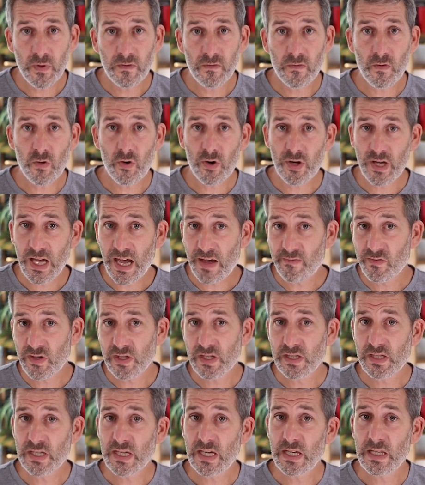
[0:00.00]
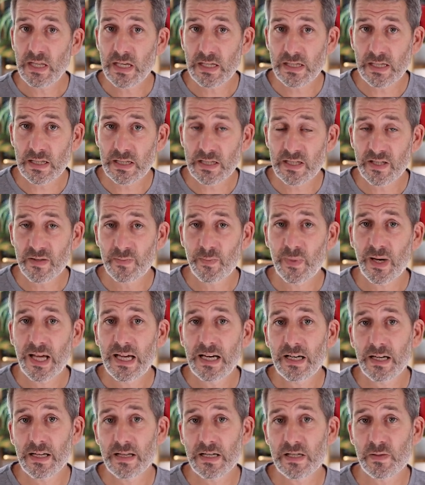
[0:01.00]
on before, or you haven't seen this
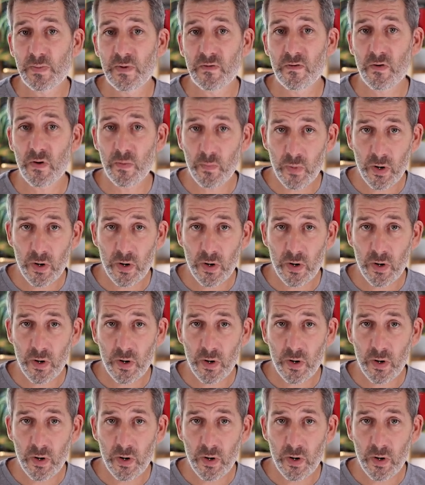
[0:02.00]
explained like this before,